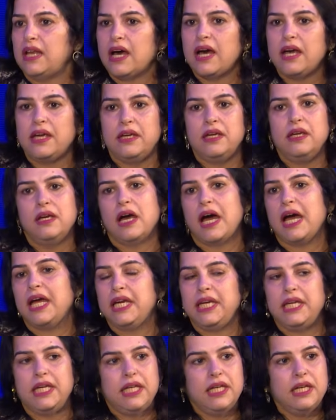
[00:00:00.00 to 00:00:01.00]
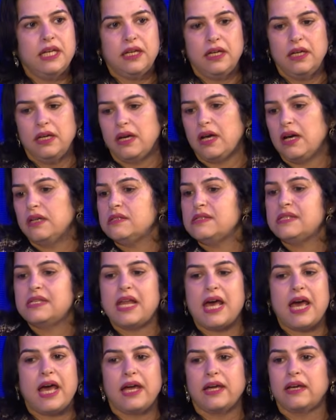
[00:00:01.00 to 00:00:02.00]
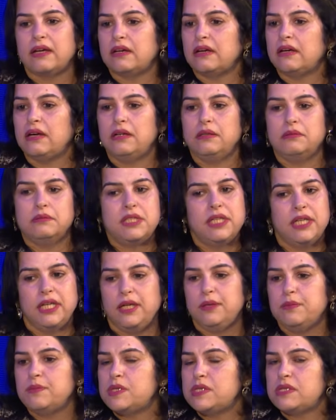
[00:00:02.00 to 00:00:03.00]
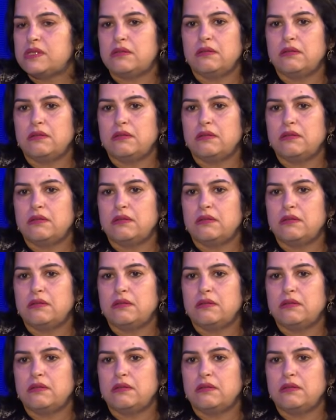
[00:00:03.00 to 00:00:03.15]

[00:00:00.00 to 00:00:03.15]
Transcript: IDE, Slack, Teams,